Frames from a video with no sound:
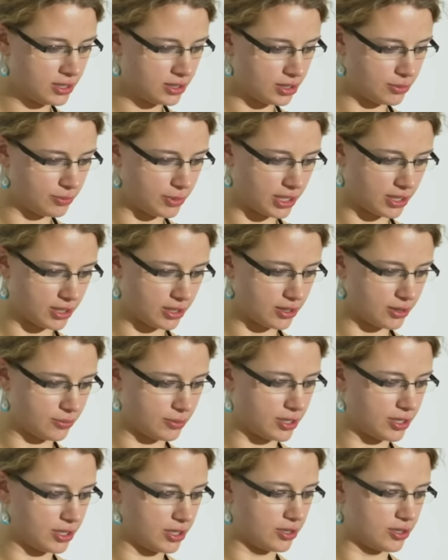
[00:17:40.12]
to make it a
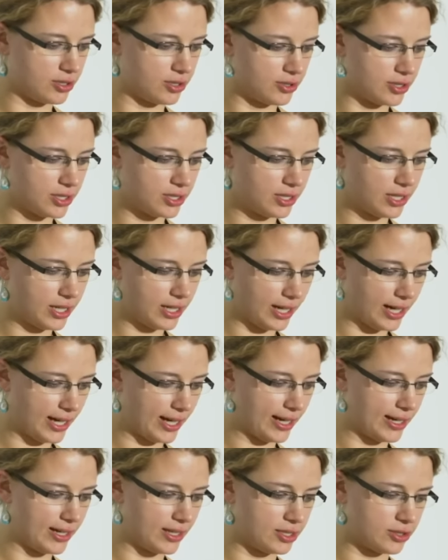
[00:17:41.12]
bit easier
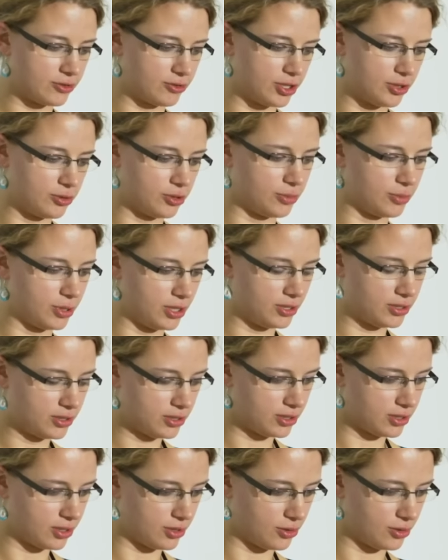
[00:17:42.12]
and reusable,
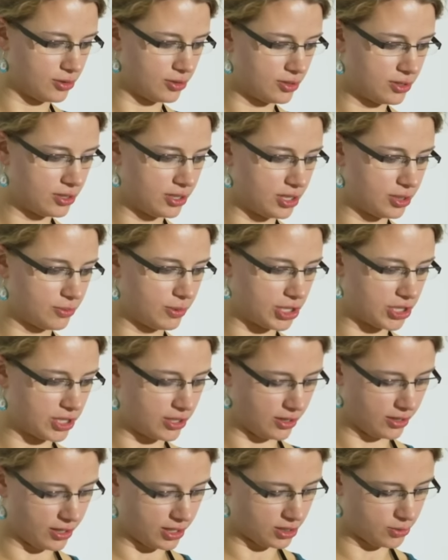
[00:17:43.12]
so
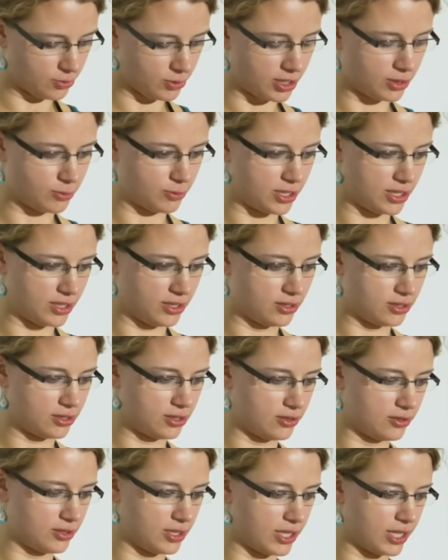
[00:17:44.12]
especially this one we'll
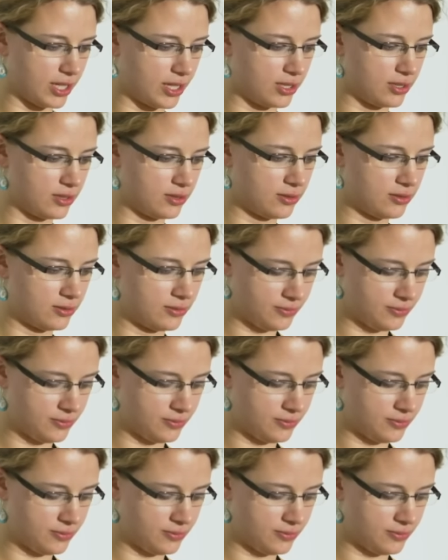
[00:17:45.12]
use again.